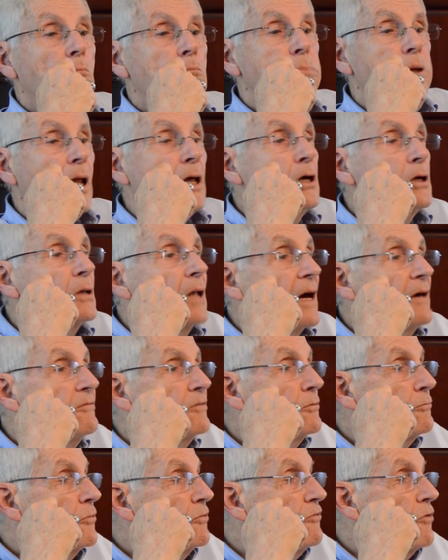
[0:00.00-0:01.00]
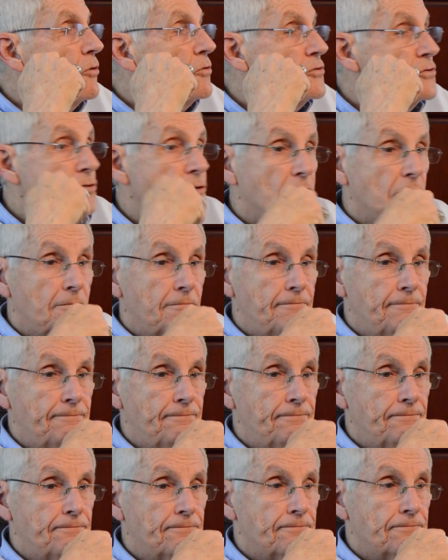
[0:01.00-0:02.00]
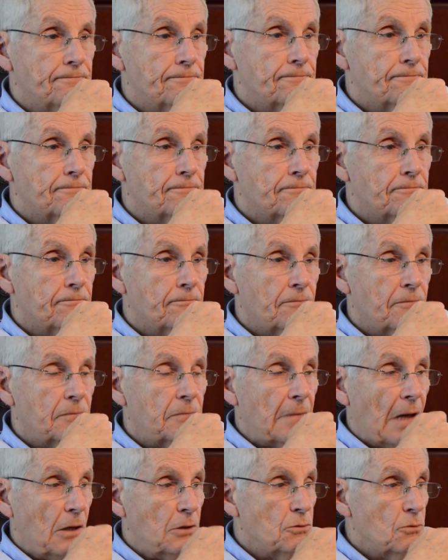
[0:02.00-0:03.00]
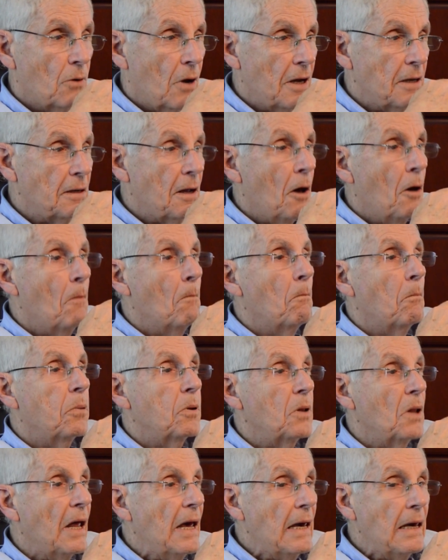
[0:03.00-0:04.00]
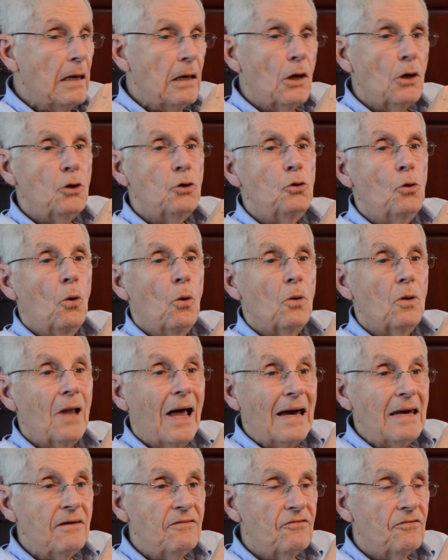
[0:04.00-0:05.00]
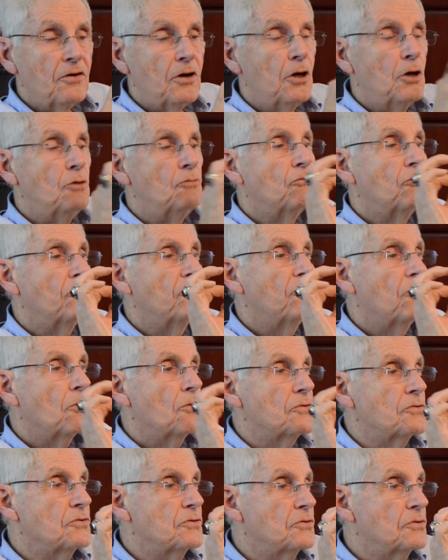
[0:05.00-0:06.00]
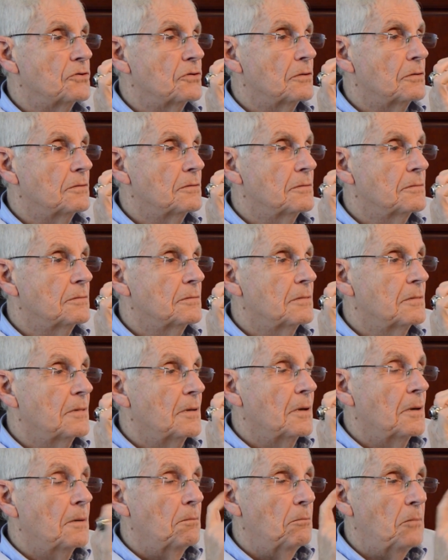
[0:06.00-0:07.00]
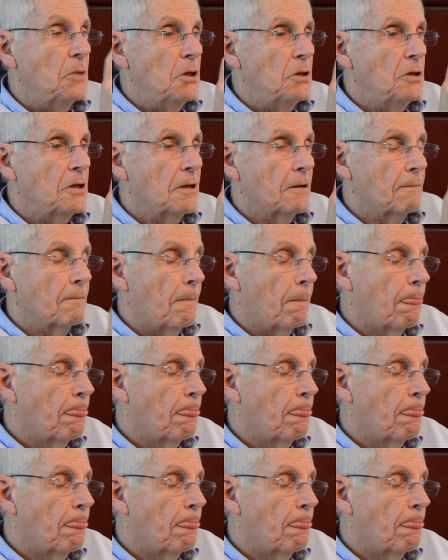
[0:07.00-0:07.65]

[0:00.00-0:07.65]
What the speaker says: Play your life in reverse. That's right. Play your life in reverse. Meaning,